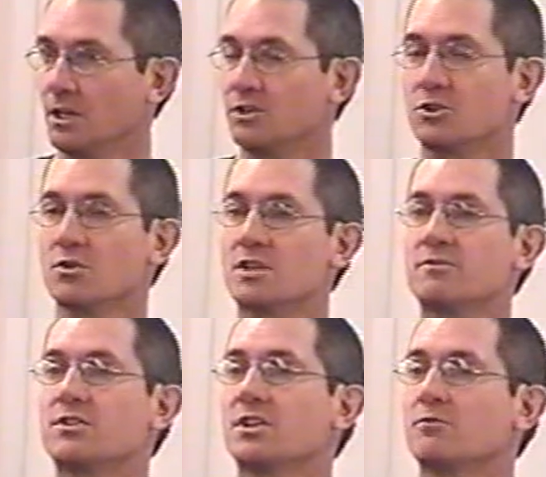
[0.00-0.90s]
don't even
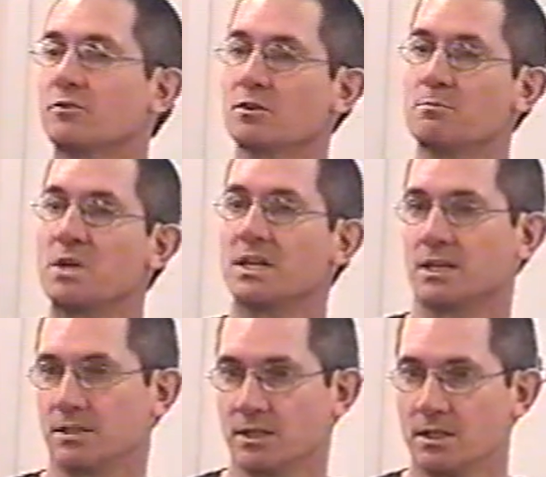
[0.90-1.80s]
think for a minute
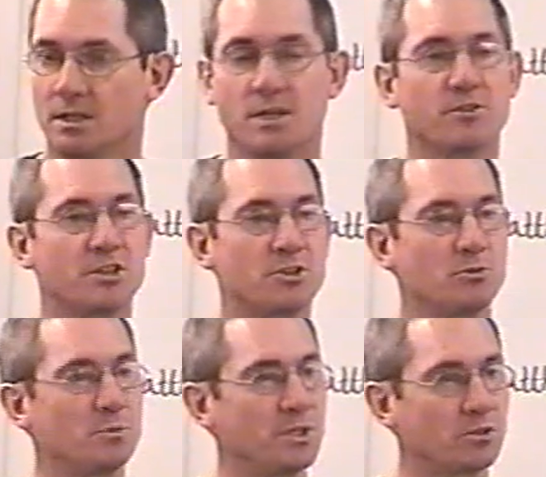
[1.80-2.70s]
that you would
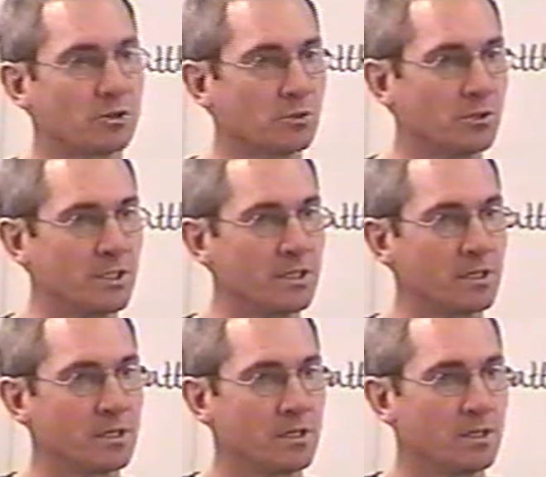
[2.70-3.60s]
be included
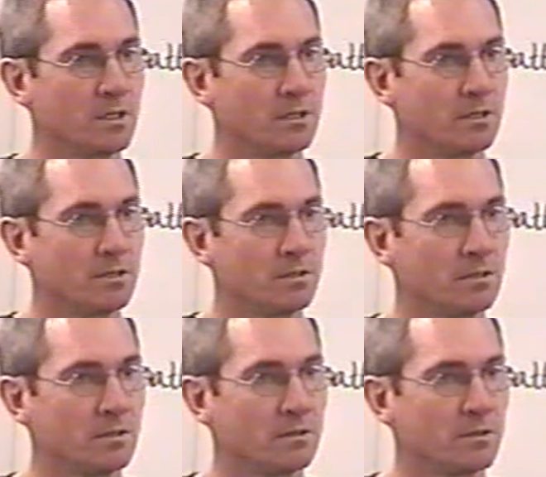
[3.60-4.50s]

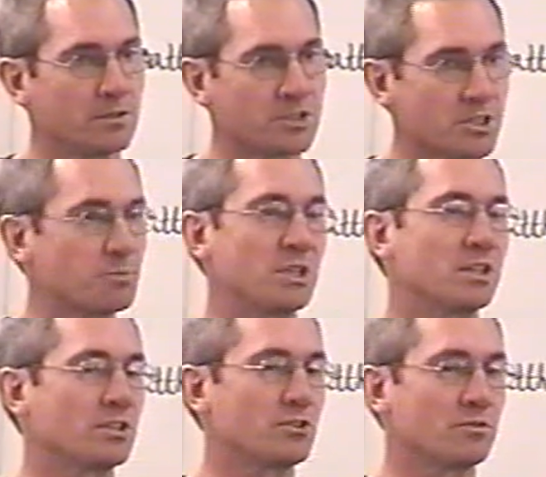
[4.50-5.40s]
just
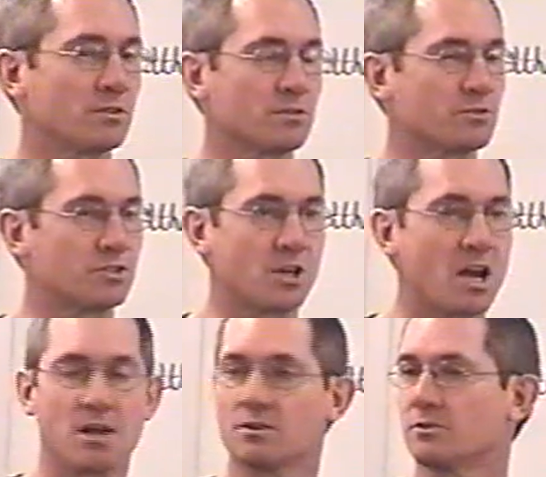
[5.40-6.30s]
because you're a
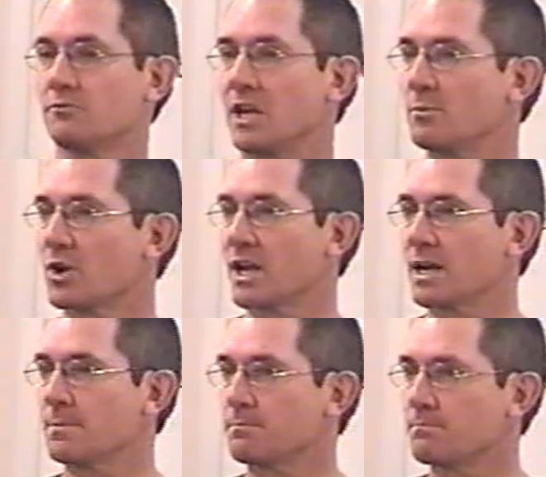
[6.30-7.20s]
child of Abraham.
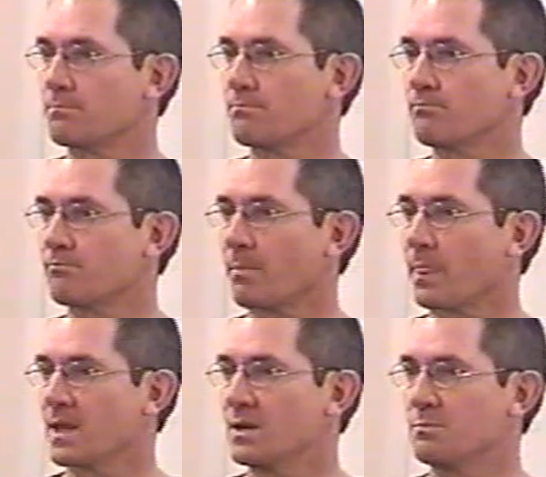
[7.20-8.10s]

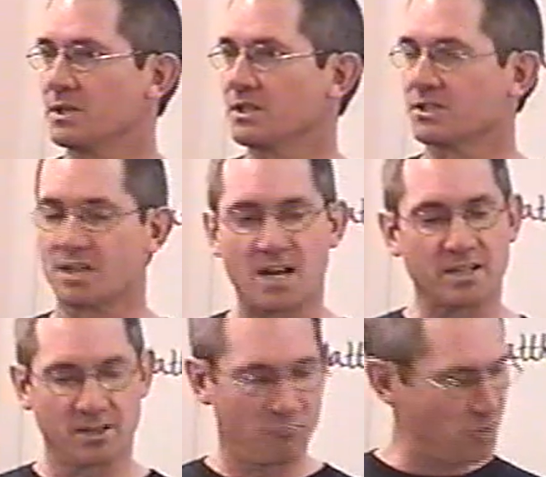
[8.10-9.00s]
Because God
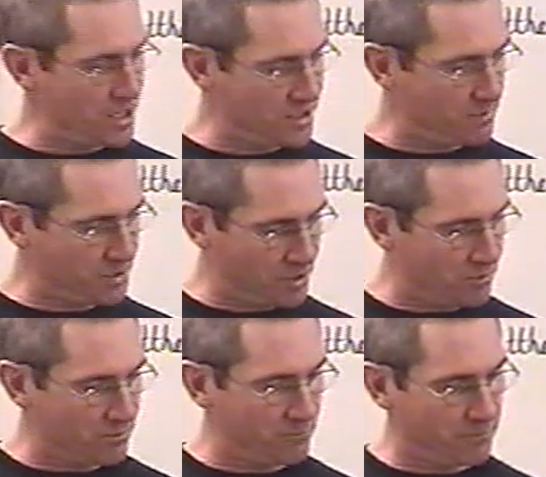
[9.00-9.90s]
can raise up
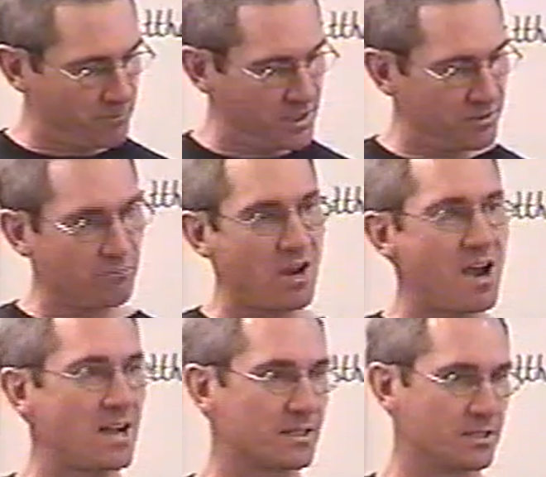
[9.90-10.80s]
children from these
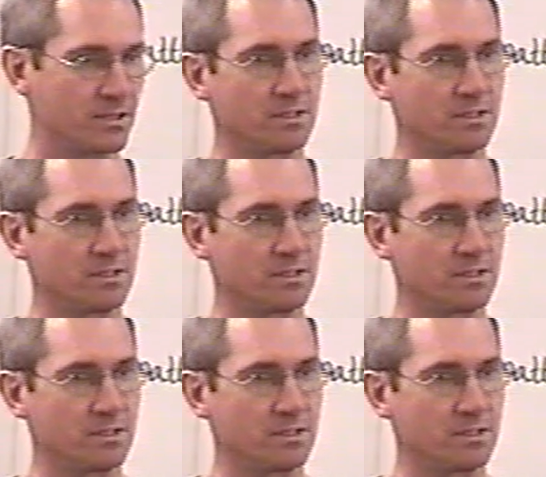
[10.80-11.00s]
rocks